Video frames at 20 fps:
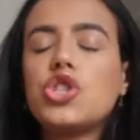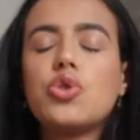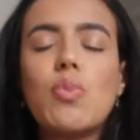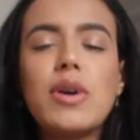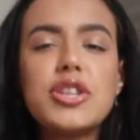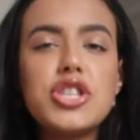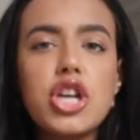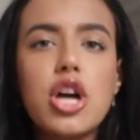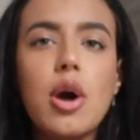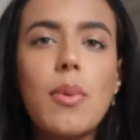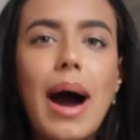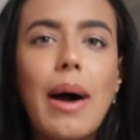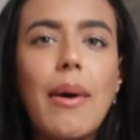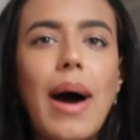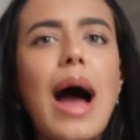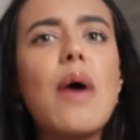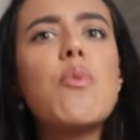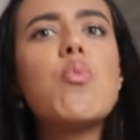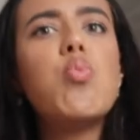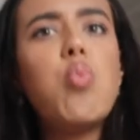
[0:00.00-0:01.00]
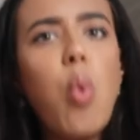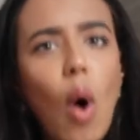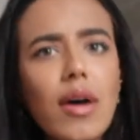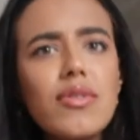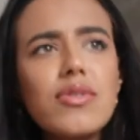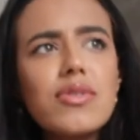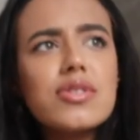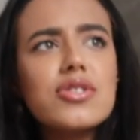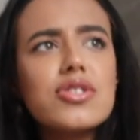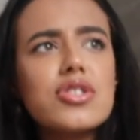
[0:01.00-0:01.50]
when you go out, I
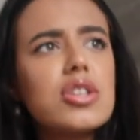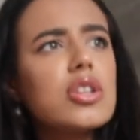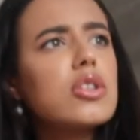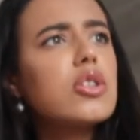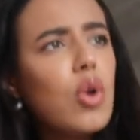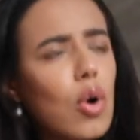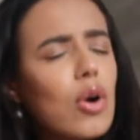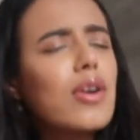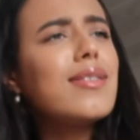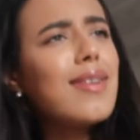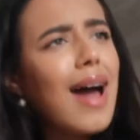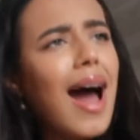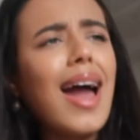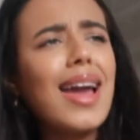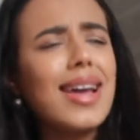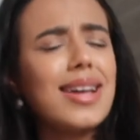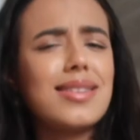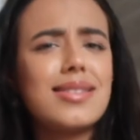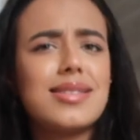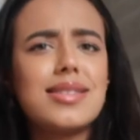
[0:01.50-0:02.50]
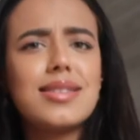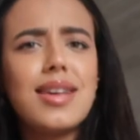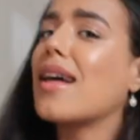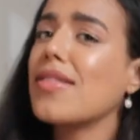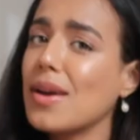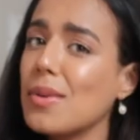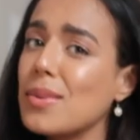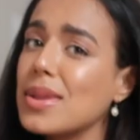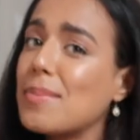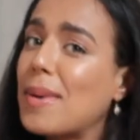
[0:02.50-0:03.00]
want to look nice. I
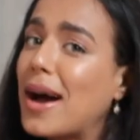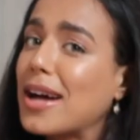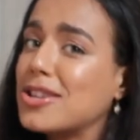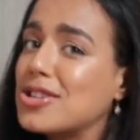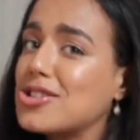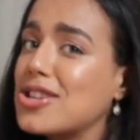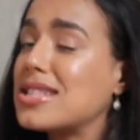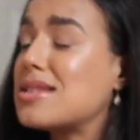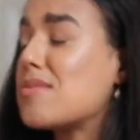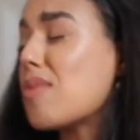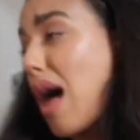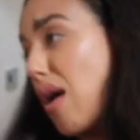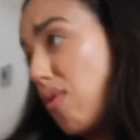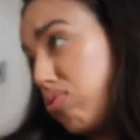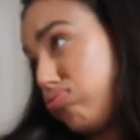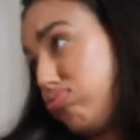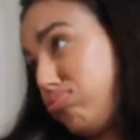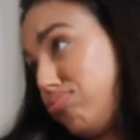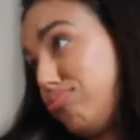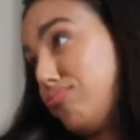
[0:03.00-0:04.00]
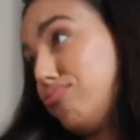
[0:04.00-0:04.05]
think with a backless dress, you'd be like, oh,